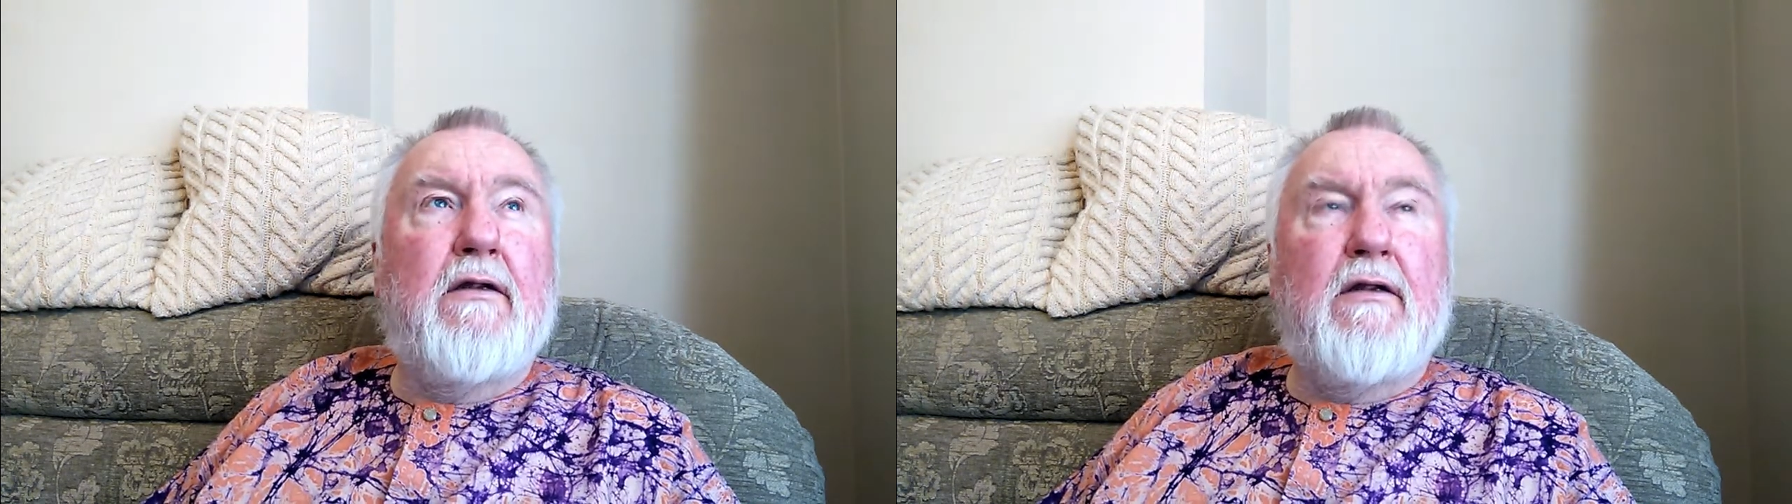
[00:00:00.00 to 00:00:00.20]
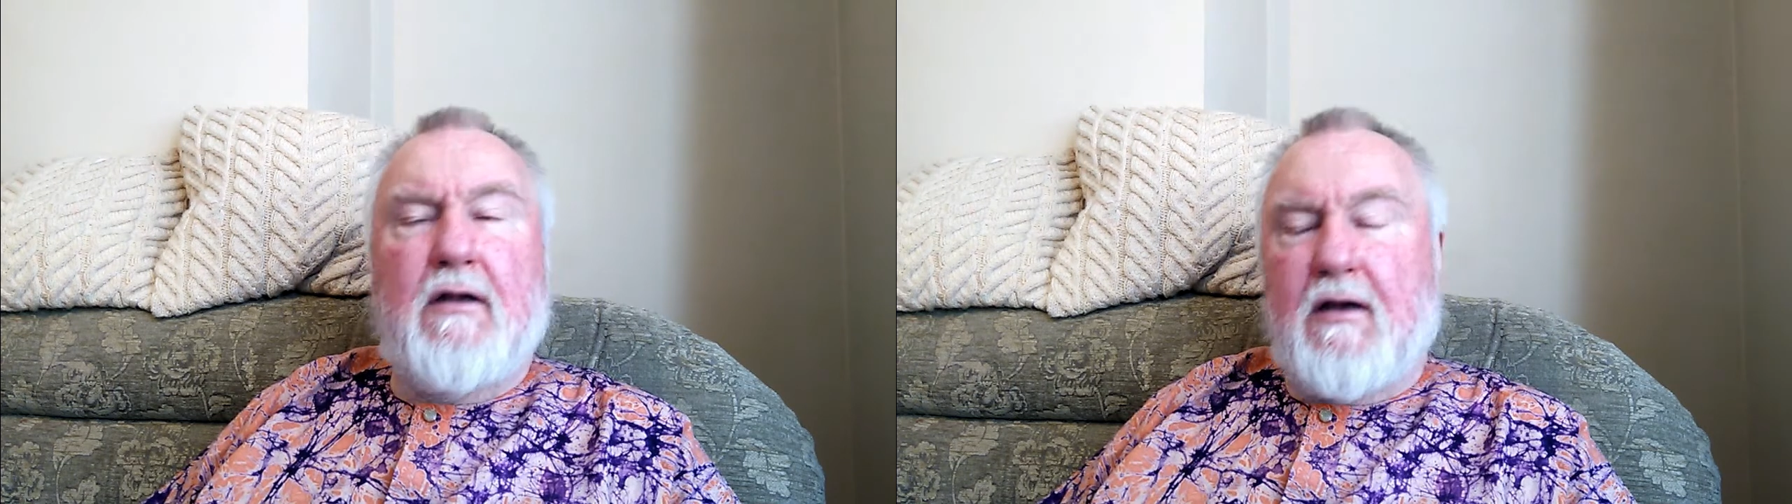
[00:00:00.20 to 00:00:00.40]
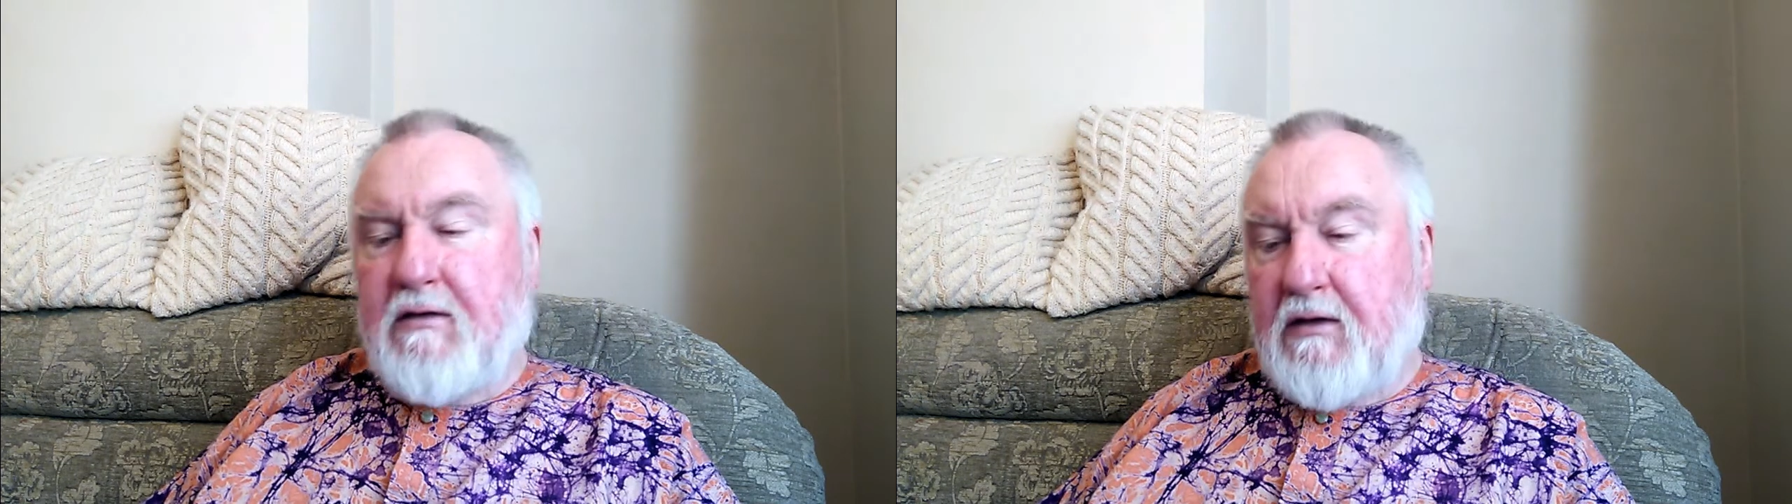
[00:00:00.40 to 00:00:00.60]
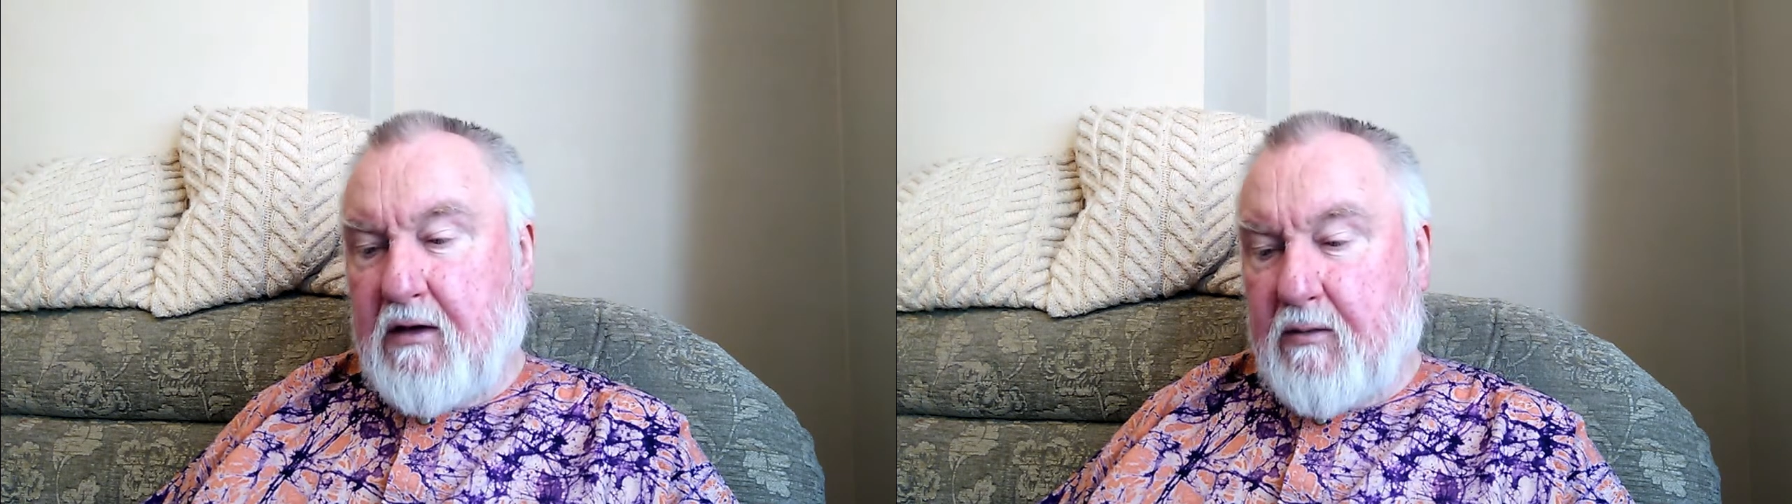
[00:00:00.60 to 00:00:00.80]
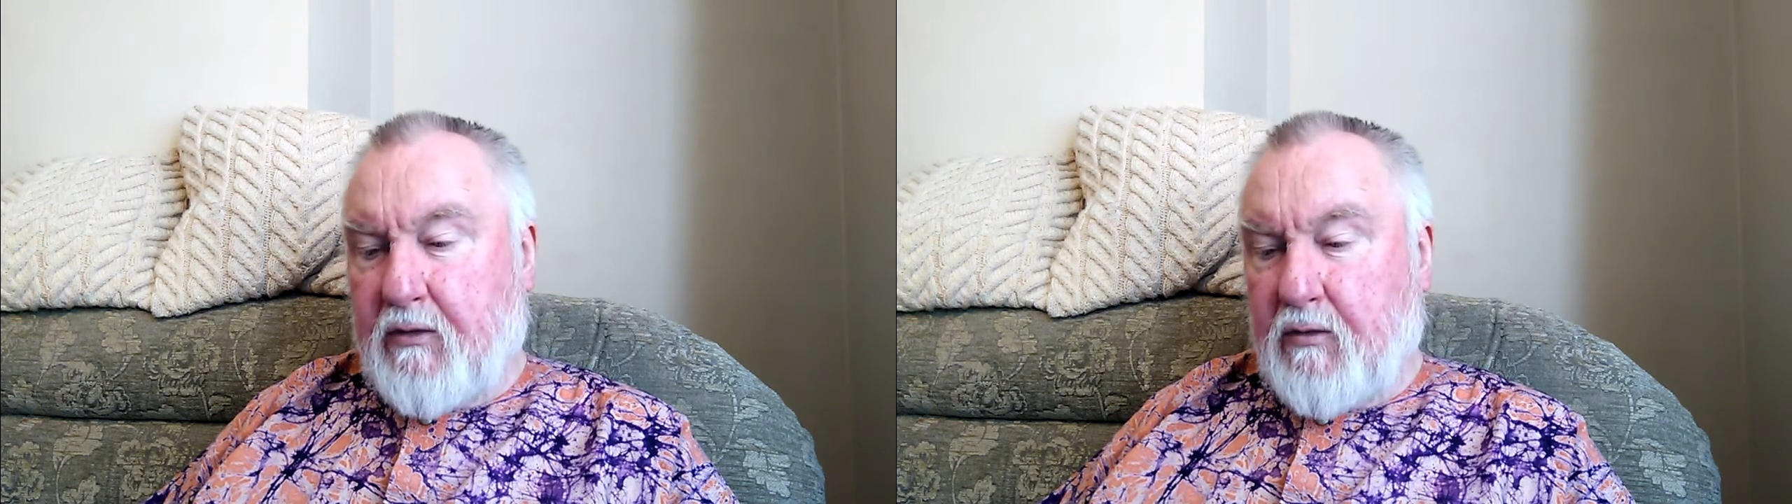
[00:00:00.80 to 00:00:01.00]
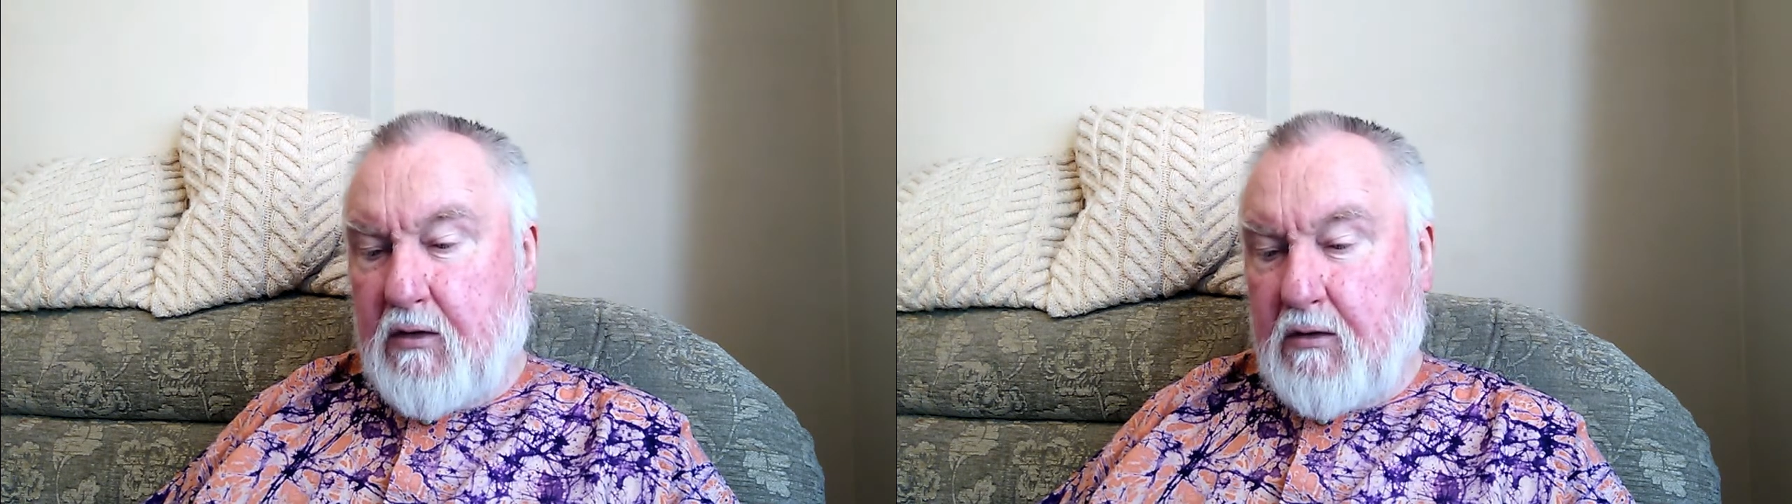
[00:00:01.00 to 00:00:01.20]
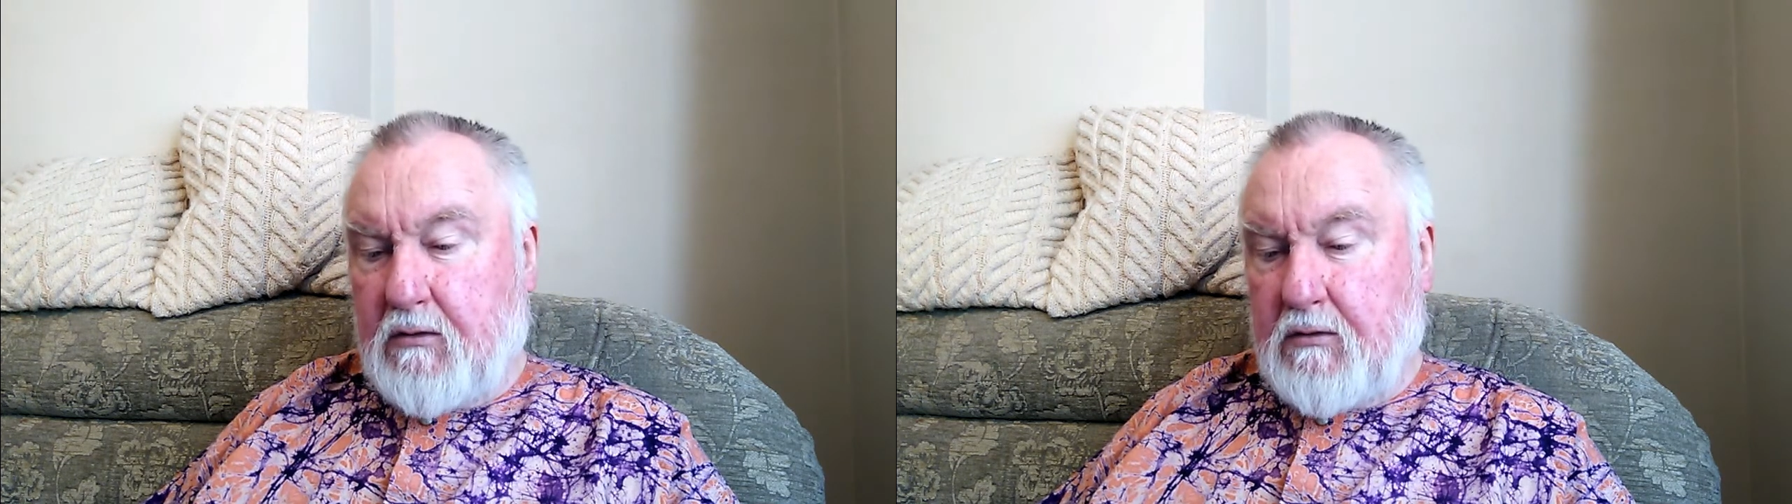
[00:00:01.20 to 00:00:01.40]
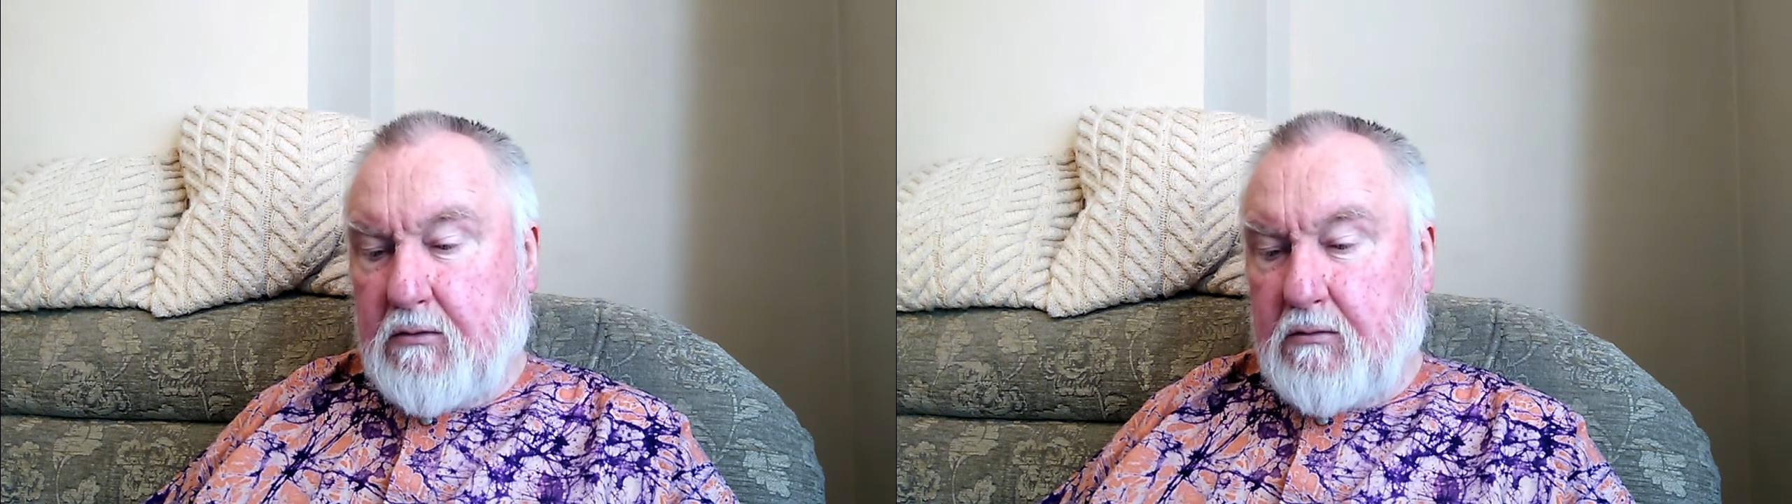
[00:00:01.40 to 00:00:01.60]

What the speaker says: lighting up the world.